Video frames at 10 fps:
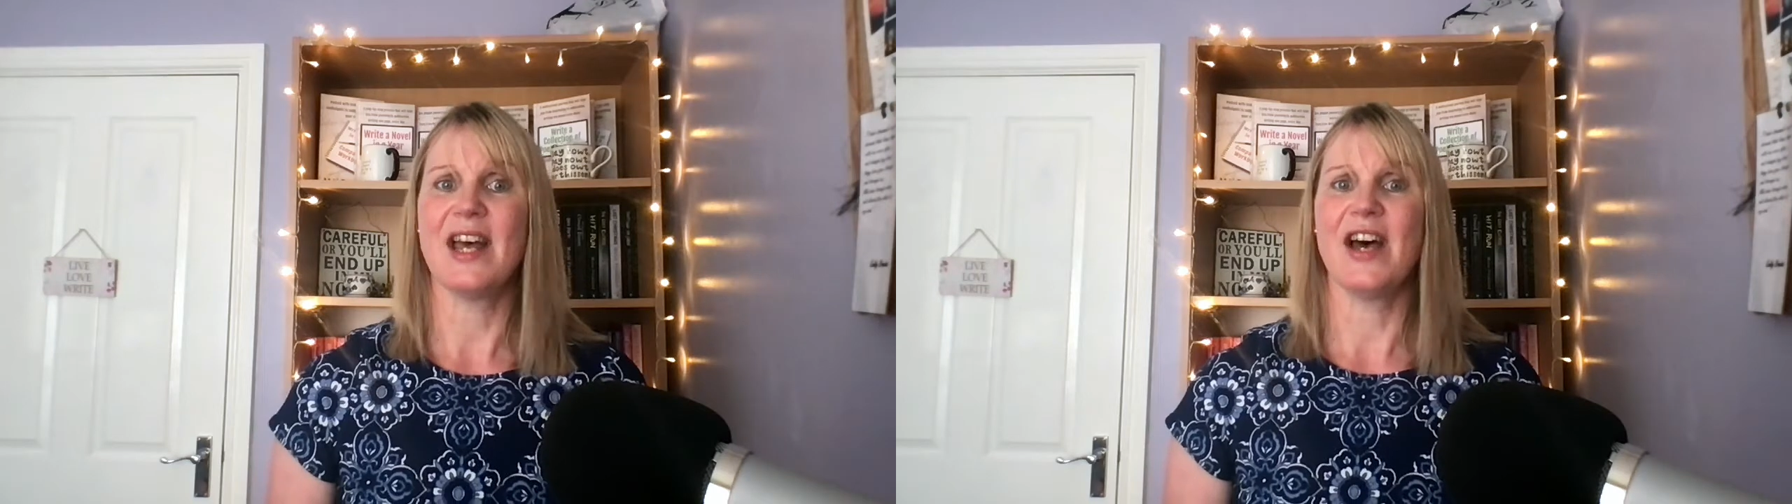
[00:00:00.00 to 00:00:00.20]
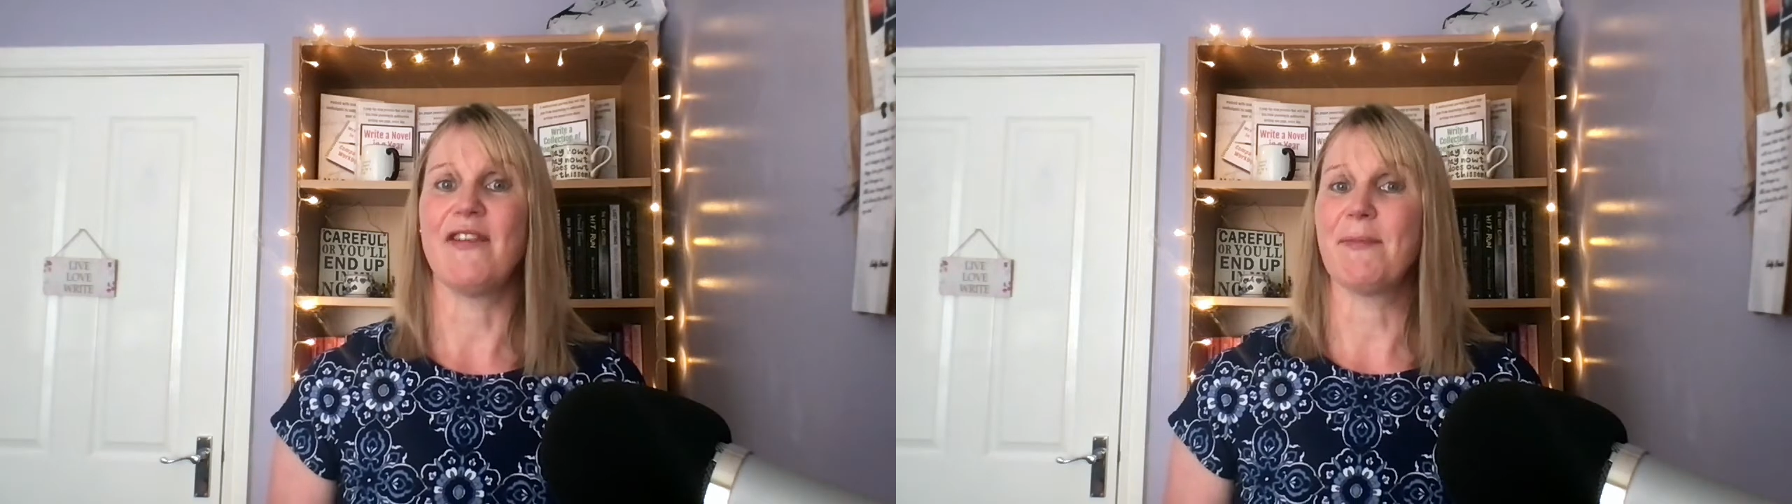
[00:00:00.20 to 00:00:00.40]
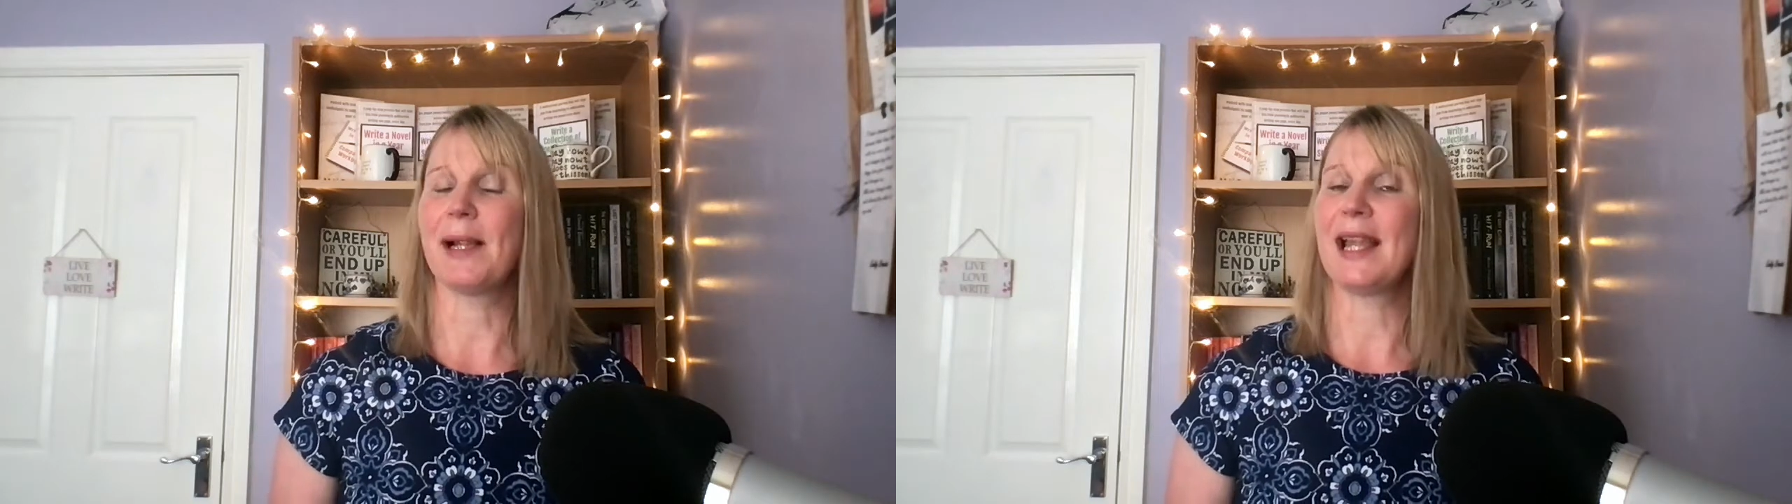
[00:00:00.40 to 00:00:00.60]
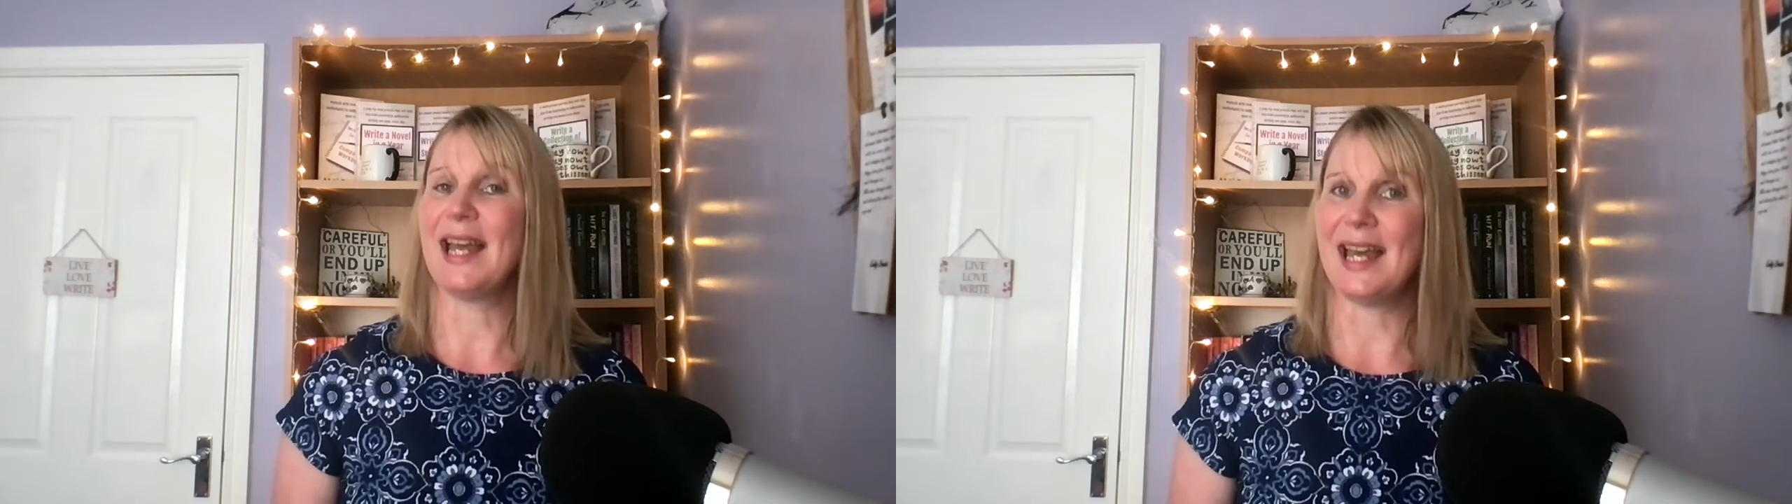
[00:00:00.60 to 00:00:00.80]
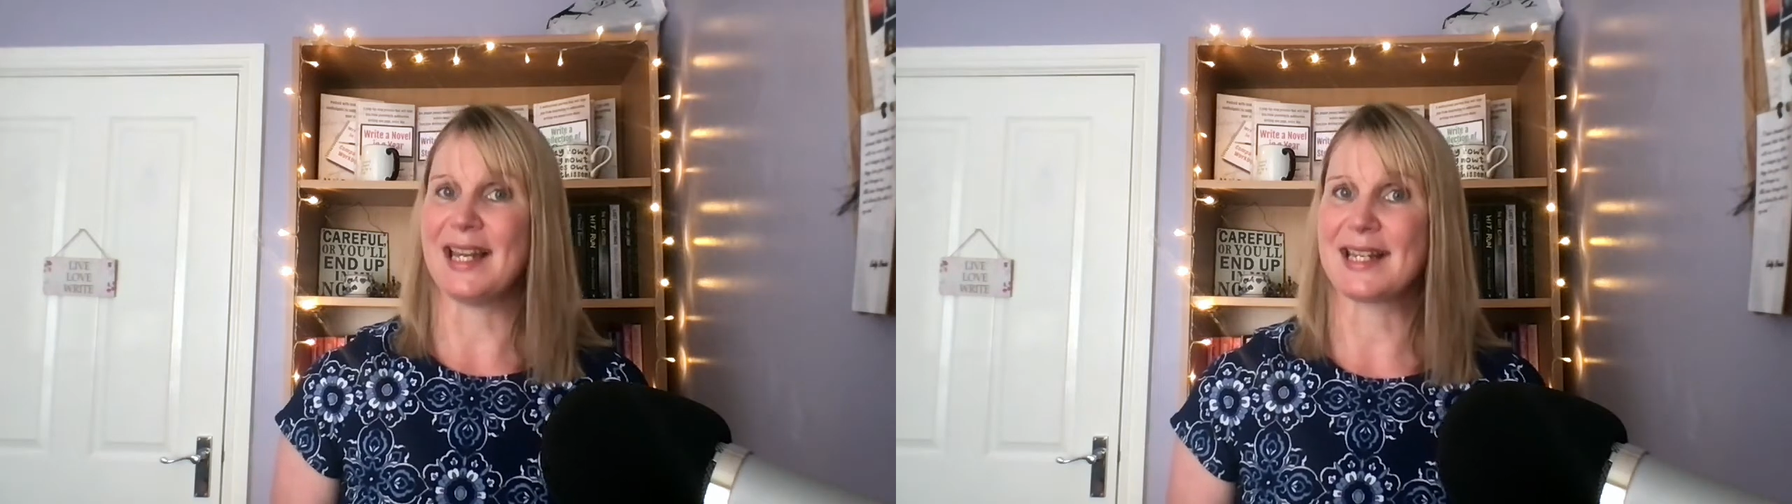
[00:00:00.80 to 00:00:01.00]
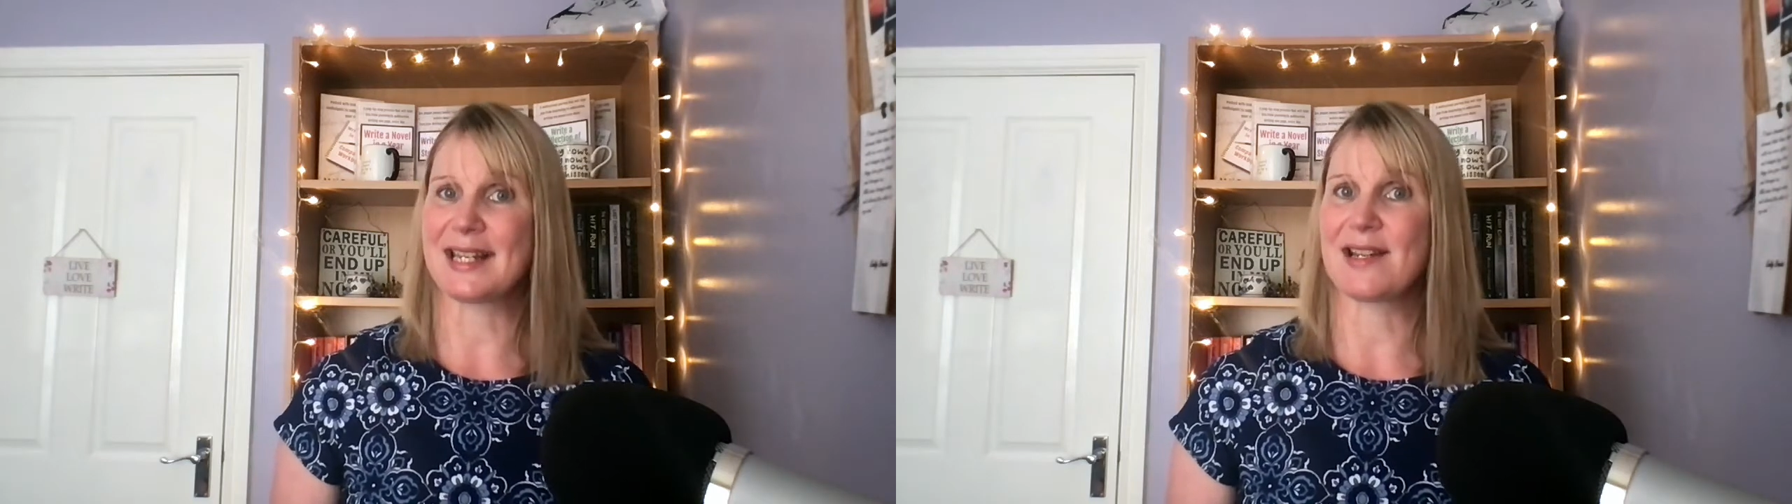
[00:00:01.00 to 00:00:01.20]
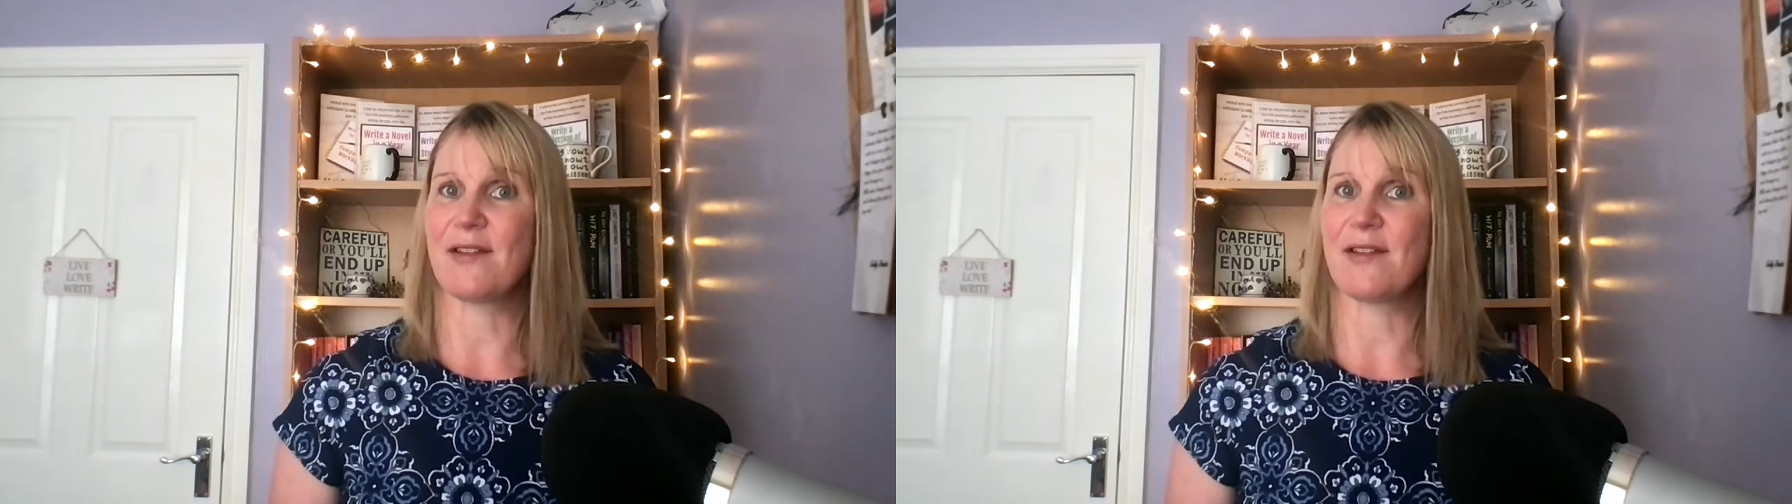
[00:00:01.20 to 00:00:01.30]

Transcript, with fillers: of place